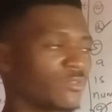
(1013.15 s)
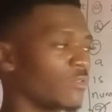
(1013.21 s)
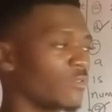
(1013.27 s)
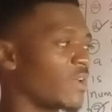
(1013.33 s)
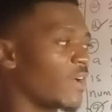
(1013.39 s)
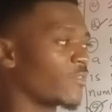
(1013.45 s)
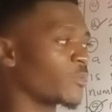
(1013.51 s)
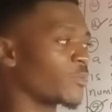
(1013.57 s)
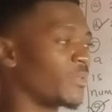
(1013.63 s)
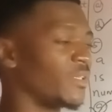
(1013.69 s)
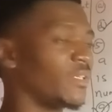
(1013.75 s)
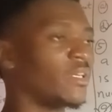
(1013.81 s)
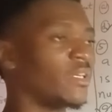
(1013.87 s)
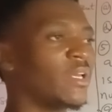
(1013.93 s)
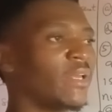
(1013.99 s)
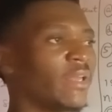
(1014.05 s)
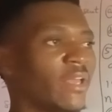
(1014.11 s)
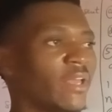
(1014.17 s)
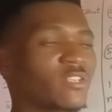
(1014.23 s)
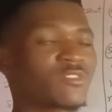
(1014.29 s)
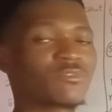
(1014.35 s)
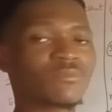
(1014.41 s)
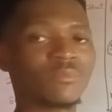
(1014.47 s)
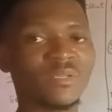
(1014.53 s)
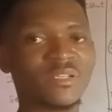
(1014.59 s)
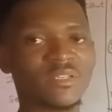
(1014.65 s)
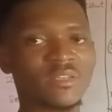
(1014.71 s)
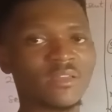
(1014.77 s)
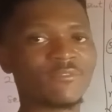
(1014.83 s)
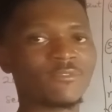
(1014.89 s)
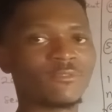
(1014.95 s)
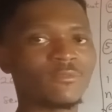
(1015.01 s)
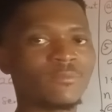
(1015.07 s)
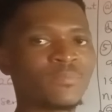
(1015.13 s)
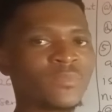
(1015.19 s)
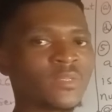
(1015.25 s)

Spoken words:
so you have to be extremely careful.